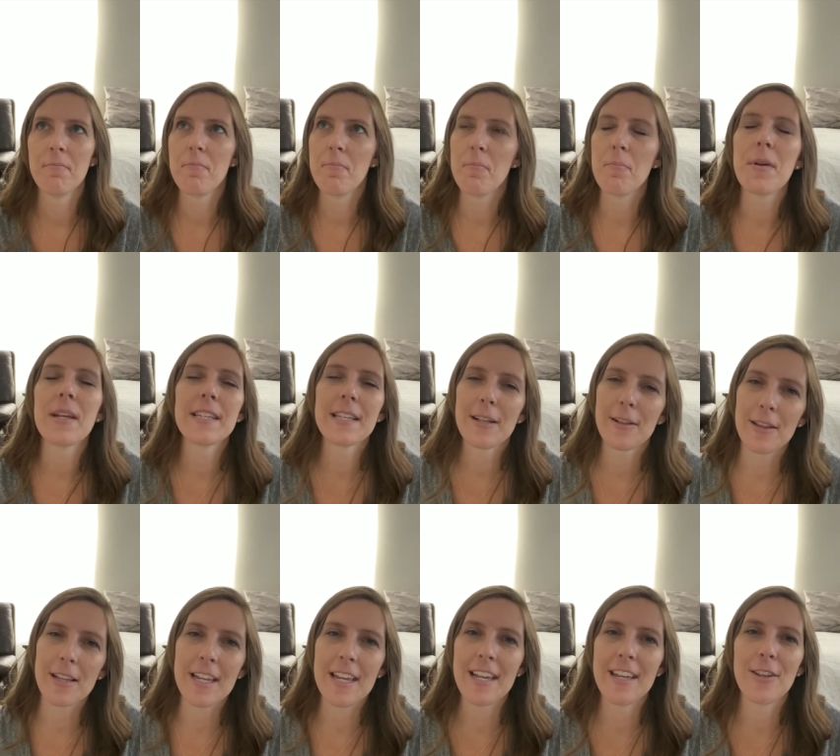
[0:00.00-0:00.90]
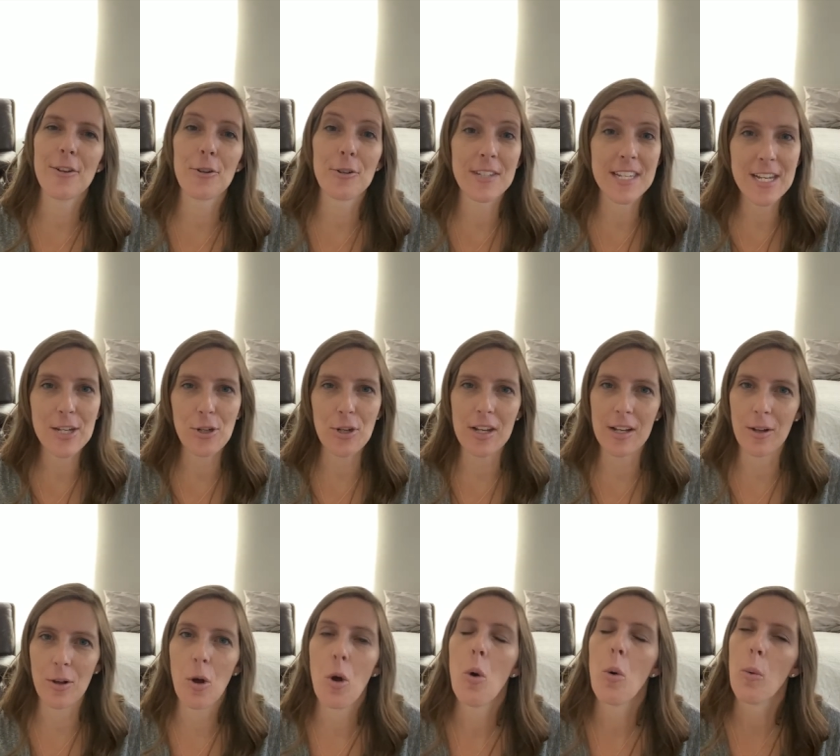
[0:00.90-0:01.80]
basically you're
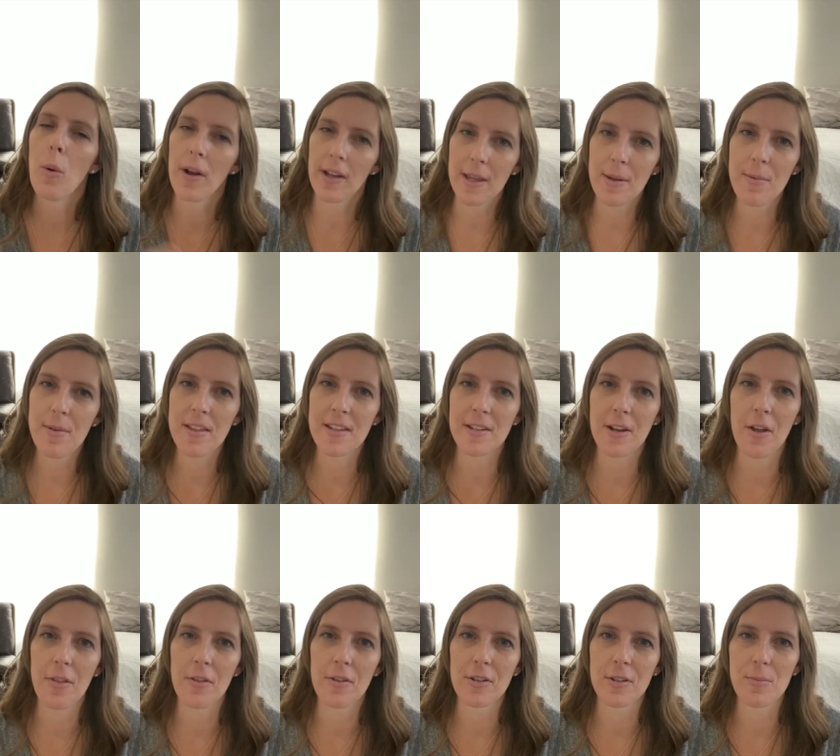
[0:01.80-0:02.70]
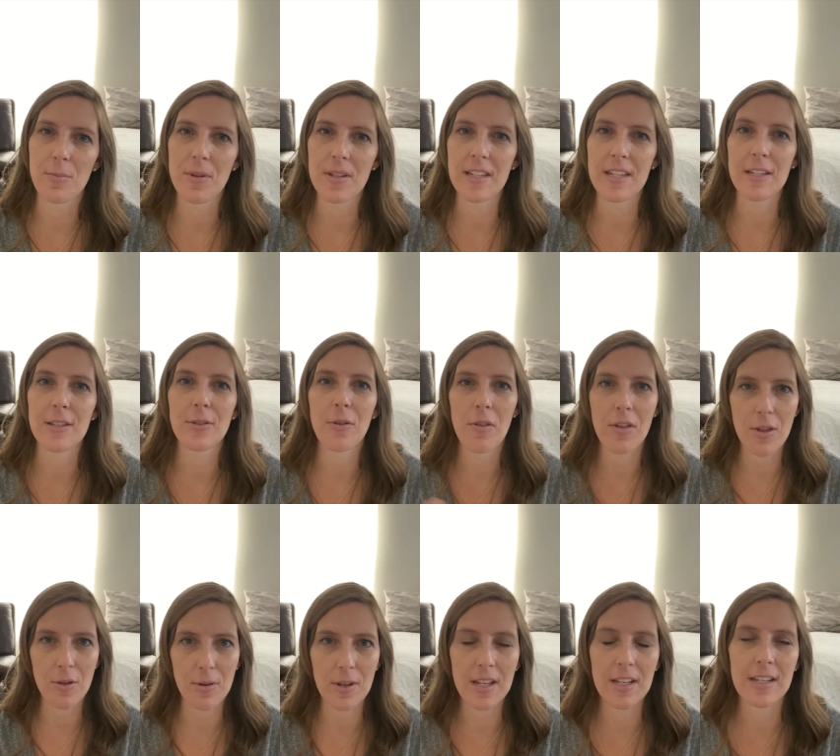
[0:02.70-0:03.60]
teaching while keeping the toddlers busy so that
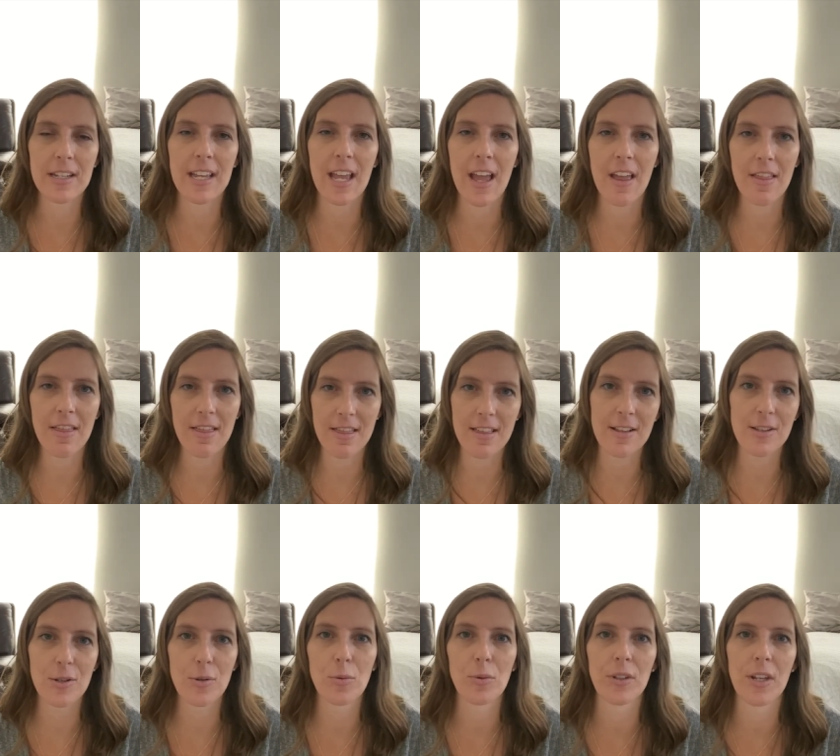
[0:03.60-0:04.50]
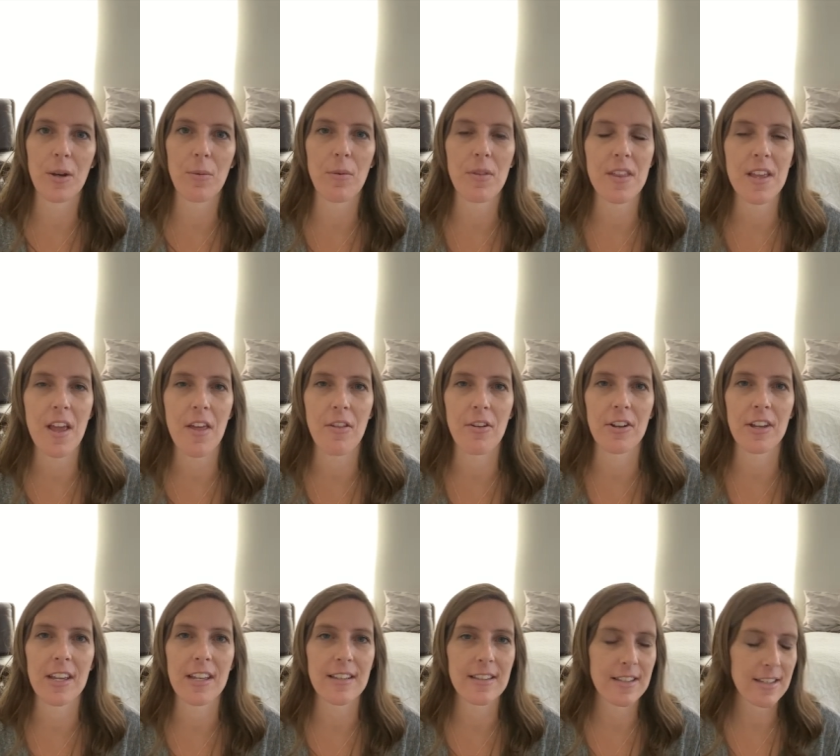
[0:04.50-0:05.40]
you can get the school done with the other
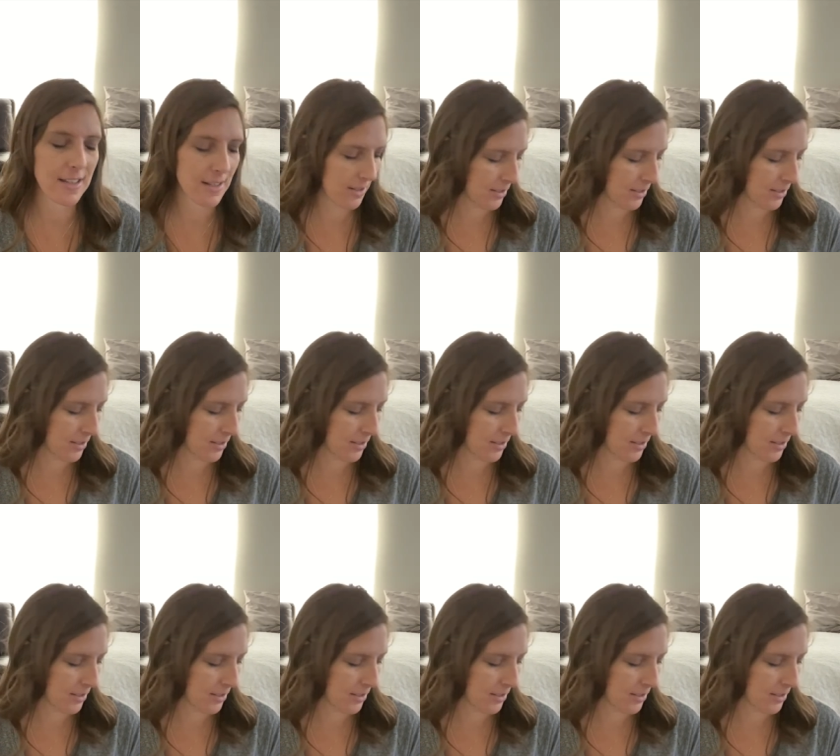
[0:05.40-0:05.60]
kids.